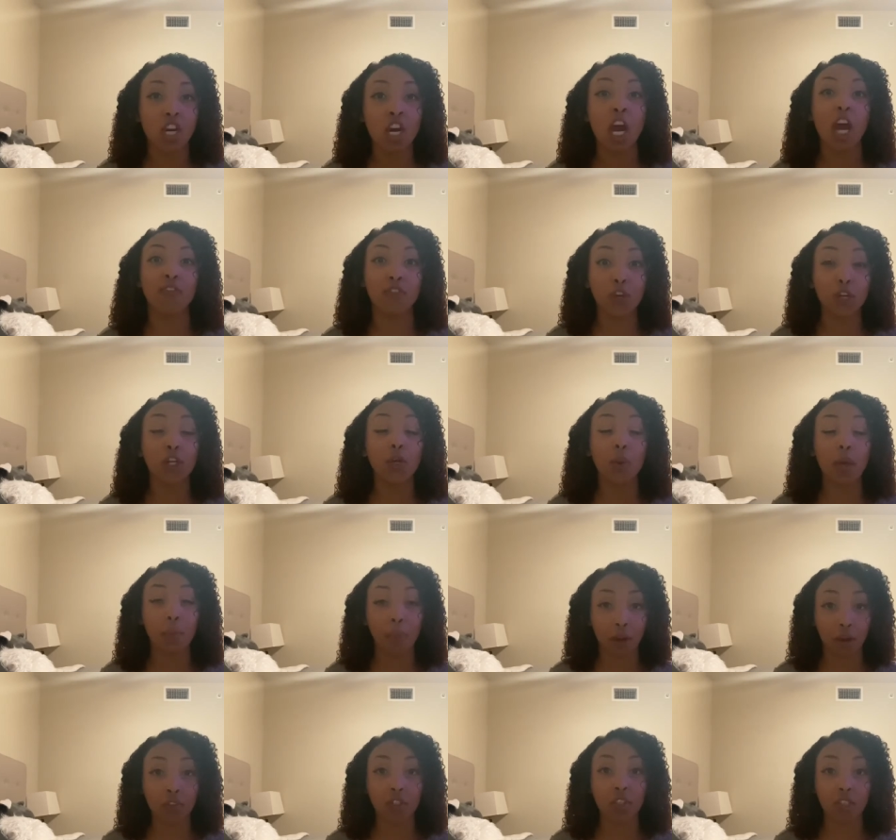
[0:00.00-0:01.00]
If you're doing
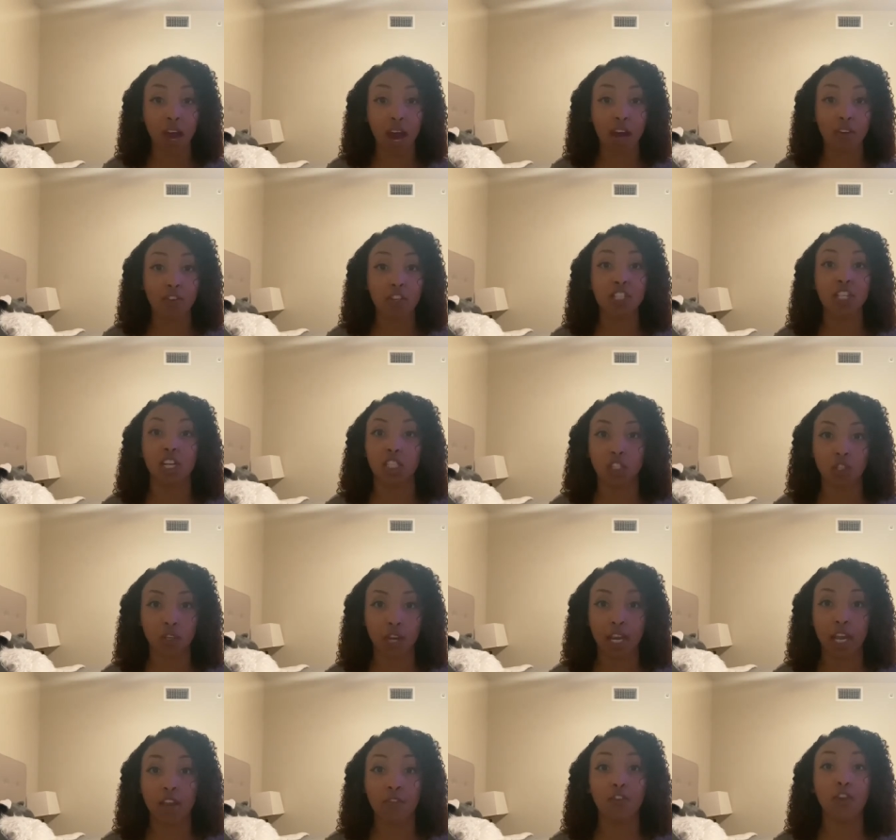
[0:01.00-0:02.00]
better than the average, that's
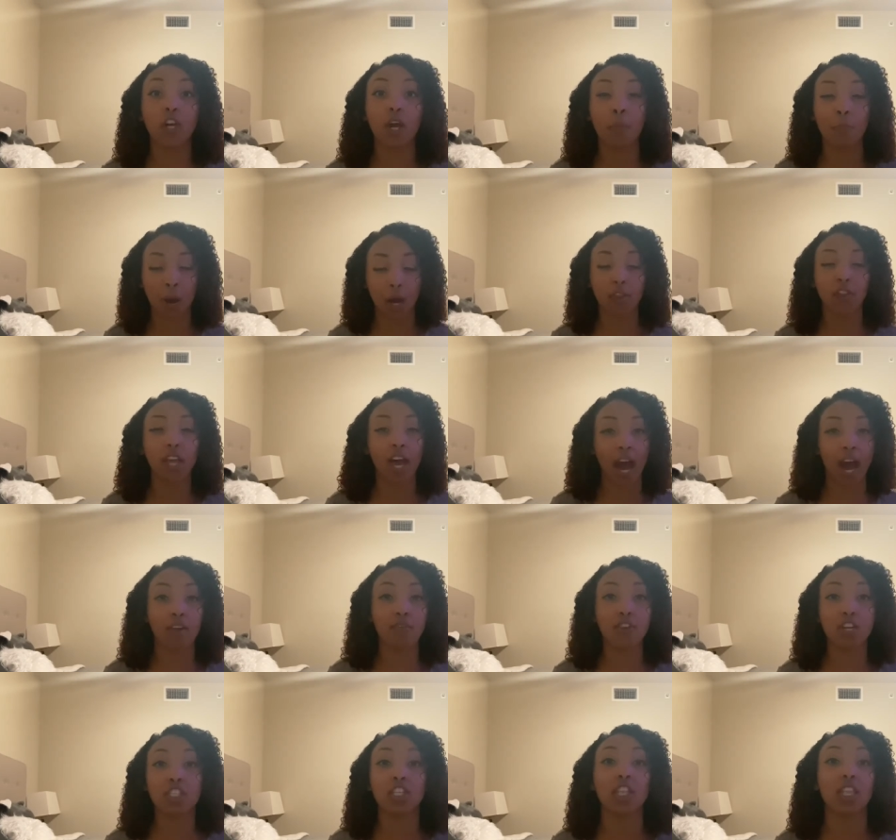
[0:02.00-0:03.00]
great. If you're about the
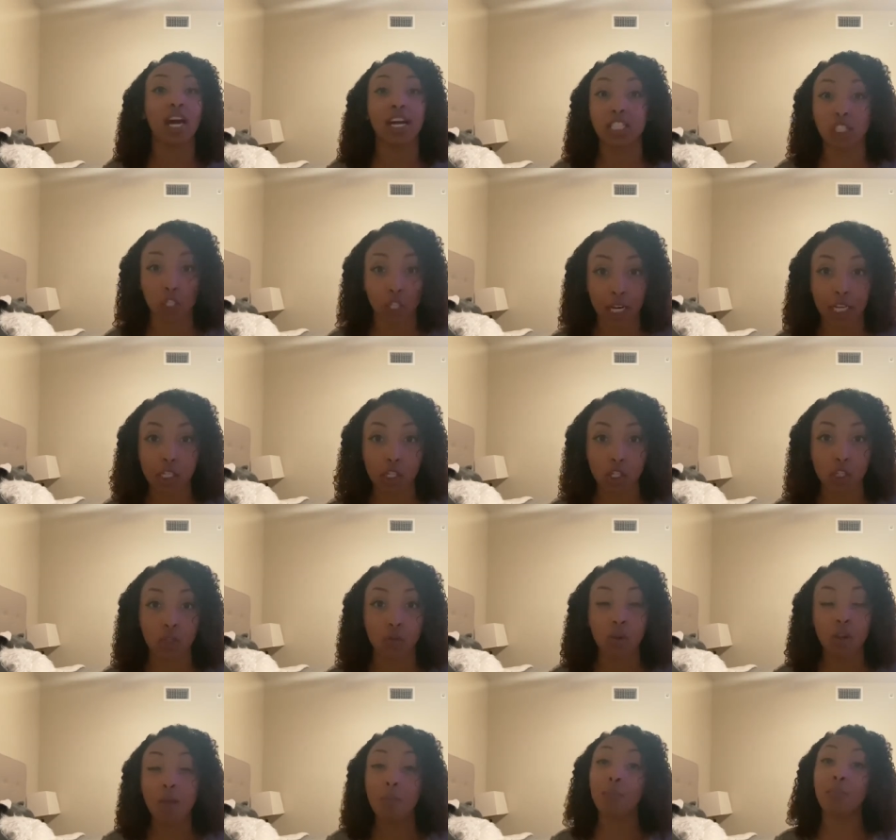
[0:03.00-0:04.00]
average, that's great too.